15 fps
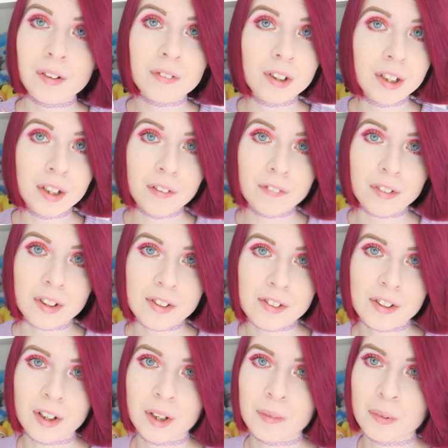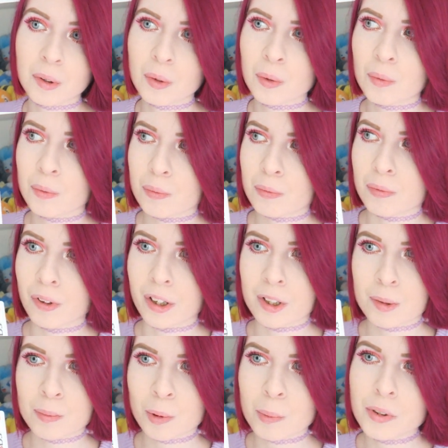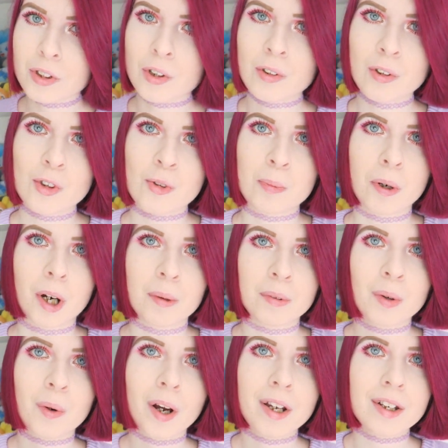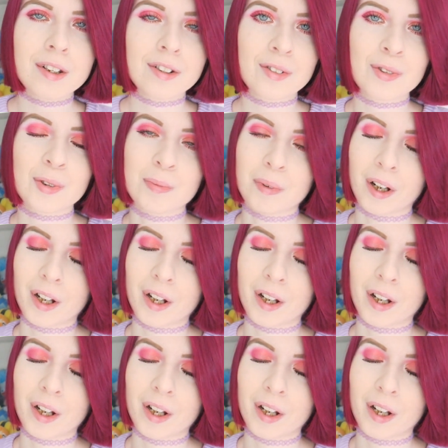I really love this. Like, you probably don't know this, but I'm quite into